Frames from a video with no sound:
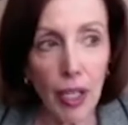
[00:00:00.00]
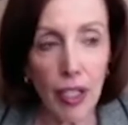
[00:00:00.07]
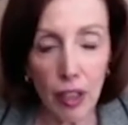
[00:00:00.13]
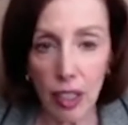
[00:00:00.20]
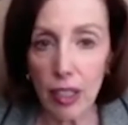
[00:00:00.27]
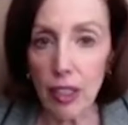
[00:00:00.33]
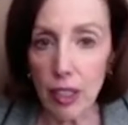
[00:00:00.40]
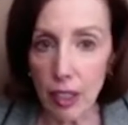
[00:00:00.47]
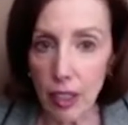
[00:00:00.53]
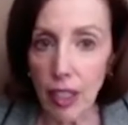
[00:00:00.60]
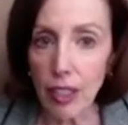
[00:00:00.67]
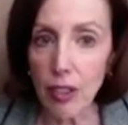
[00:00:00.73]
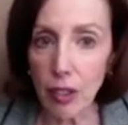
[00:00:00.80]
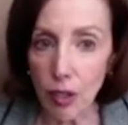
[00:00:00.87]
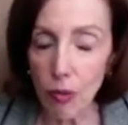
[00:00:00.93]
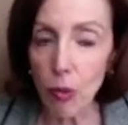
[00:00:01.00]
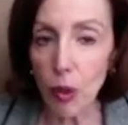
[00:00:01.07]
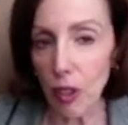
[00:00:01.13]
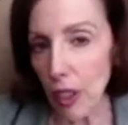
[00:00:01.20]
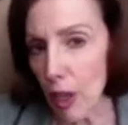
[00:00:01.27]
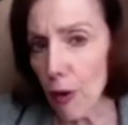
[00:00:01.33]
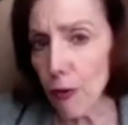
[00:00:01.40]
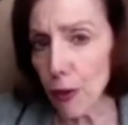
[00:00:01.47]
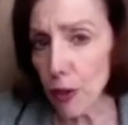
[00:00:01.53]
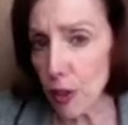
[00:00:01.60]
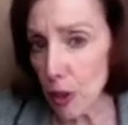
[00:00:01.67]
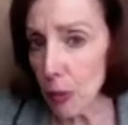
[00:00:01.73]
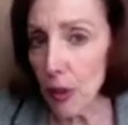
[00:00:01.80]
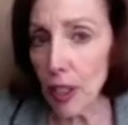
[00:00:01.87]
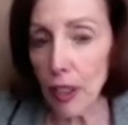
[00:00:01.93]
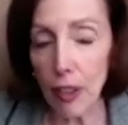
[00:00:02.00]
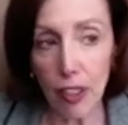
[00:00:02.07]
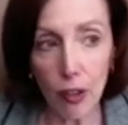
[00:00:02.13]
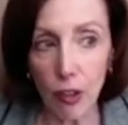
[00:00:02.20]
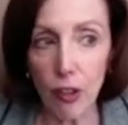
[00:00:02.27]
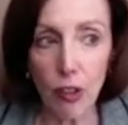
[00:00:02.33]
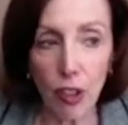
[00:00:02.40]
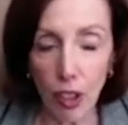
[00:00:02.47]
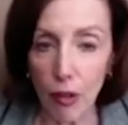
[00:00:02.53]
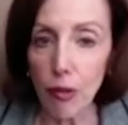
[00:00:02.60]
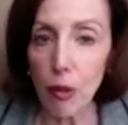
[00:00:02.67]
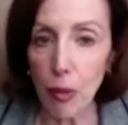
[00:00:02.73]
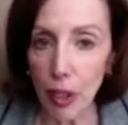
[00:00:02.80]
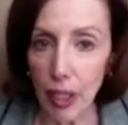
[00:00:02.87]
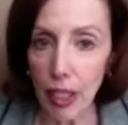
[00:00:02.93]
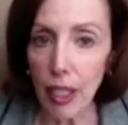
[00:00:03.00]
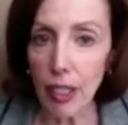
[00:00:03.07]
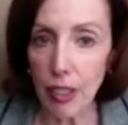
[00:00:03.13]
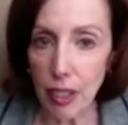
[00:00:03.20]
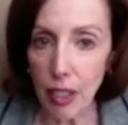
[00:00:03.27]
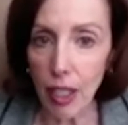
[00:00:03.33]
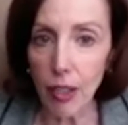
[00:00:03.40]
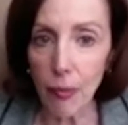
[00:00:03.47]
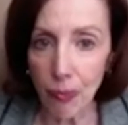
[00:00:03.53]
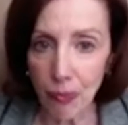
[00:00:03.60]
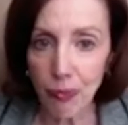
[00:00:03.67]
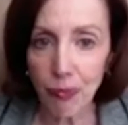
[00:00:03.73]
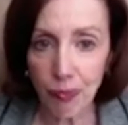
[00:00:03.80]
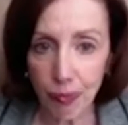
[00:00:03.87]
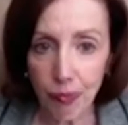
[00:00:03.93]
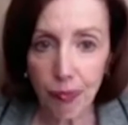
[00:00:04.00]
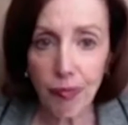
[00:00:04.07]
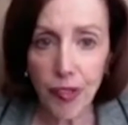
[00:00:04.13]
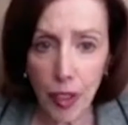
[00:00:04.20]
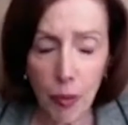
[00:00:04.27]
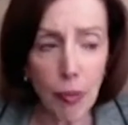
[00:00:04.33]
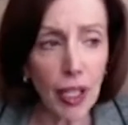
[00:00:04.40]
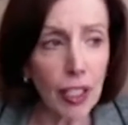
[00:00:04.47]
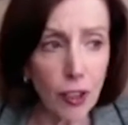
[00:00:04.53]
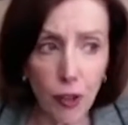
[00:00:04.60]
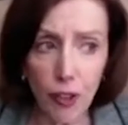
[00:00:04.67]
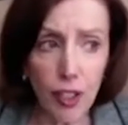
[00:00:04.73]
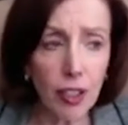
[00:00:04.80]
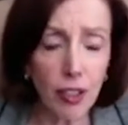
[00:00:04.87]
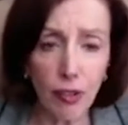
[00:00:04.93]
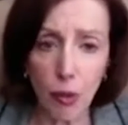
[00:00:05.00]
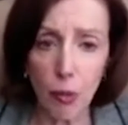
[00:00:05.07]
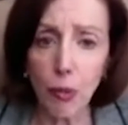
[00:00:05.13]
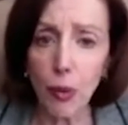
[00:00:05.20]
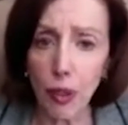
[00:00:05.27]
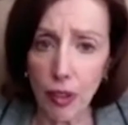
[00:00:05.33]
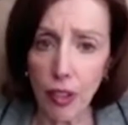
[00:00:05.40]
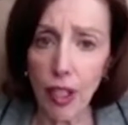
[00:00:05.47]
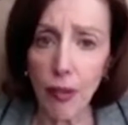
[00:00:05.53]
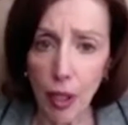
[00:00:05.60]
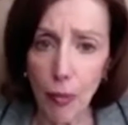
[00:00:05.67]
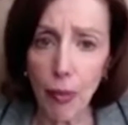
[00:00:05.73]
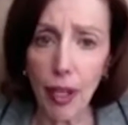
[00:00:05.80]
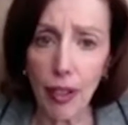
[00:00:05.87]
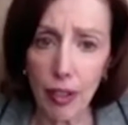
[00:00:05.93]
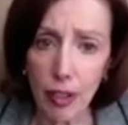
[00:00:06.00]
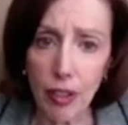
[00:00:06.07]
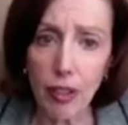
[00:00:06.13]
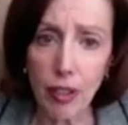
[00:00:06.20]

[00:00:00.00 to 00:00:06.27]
But I think that that's really helpful to me. I don't know that everybody has that. It's important to have that balance.